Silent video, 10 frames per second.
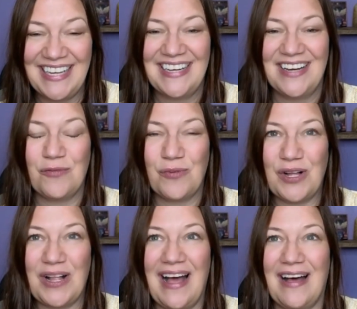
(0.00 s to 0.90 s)
will
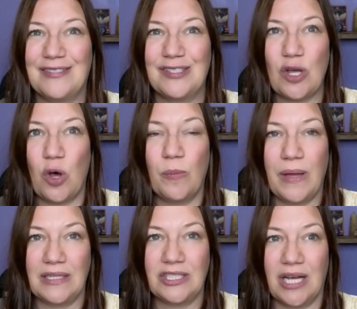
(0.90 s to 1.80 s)
have so
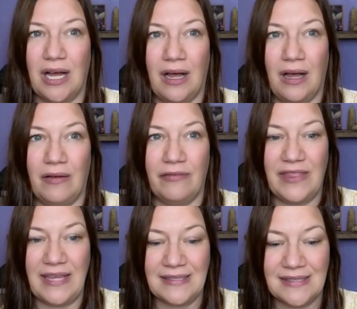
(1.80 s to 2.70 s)
much of
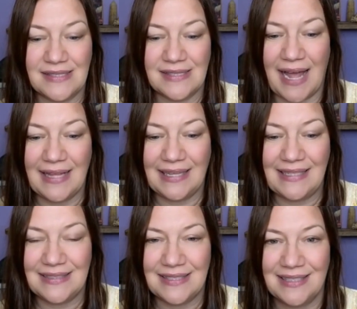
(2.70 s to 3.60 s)
these
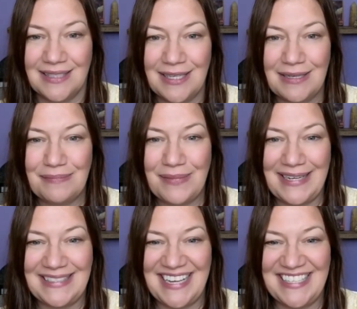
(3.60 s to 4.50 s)
silent
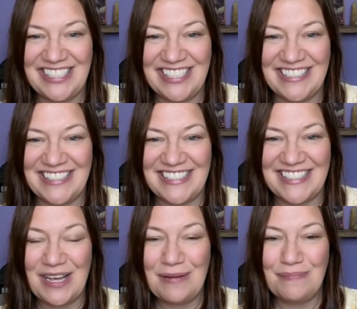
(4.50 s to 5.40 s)
meditations
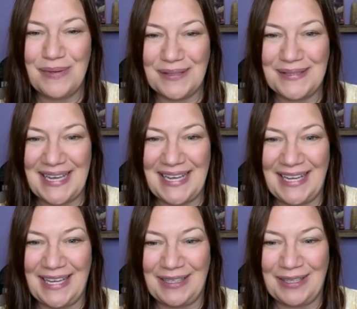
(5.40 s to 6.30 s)
built
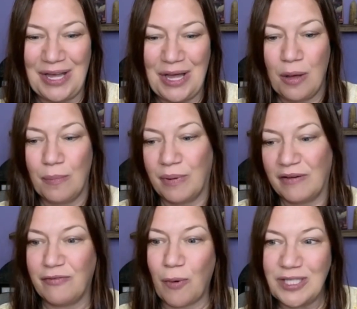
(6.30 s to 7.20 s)
in
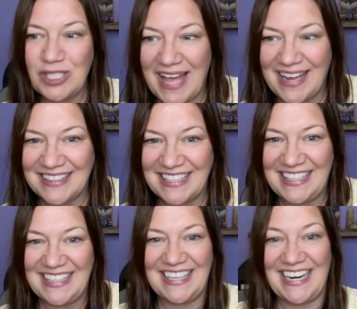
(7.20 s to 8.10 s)
before
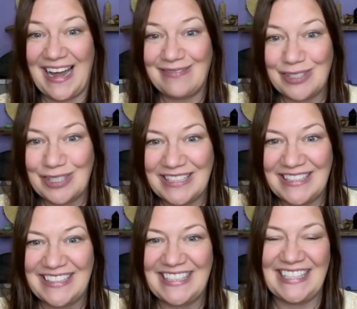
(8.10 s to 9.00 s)
channeling and after
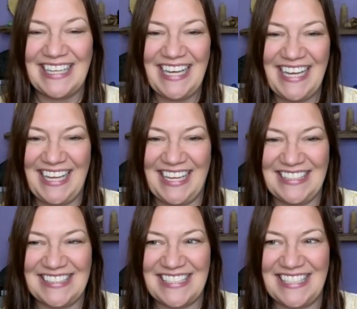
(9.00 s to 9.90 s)
clearing,
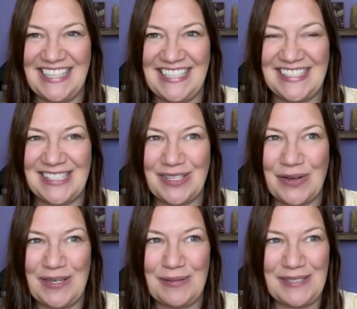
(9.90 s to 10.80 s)
and it's going
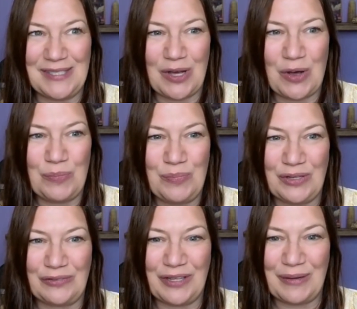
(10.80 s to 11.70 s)
to be so
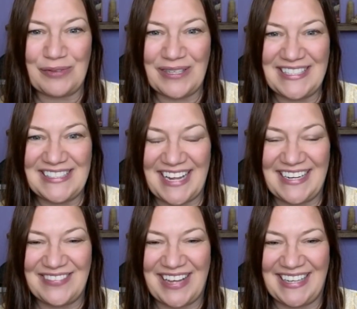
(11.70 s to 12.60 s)
beautiful. I'm really excited
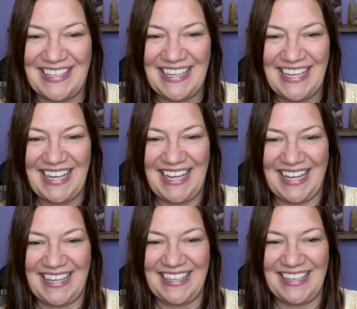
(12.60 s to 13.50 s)
about it.
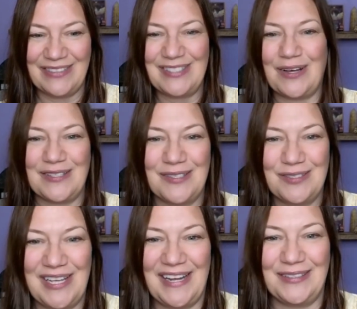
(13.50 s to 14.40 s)
And it was also
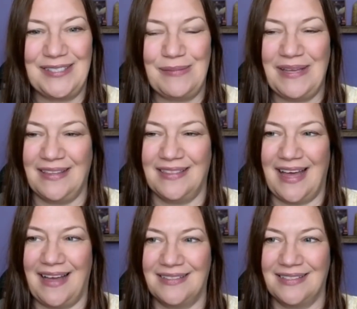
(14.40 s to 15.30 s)
channeled to me that